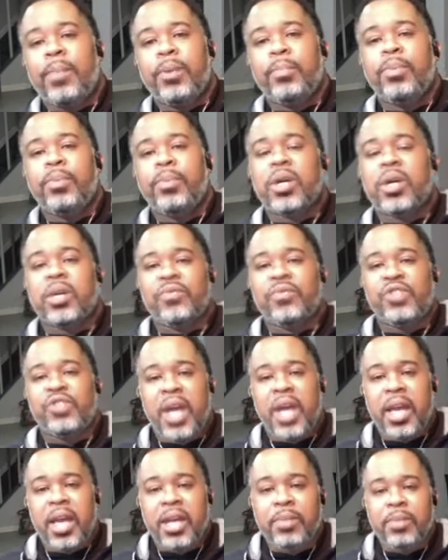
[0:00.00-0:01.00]
the book of
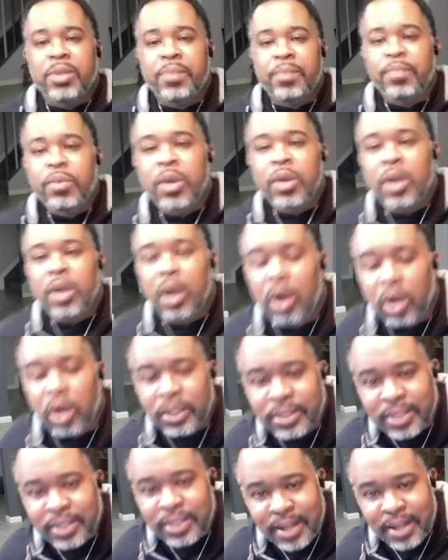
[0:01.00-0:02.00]
James
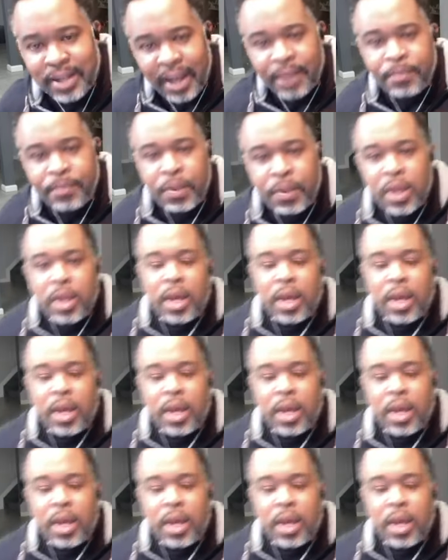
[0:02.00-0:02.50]
on tonight.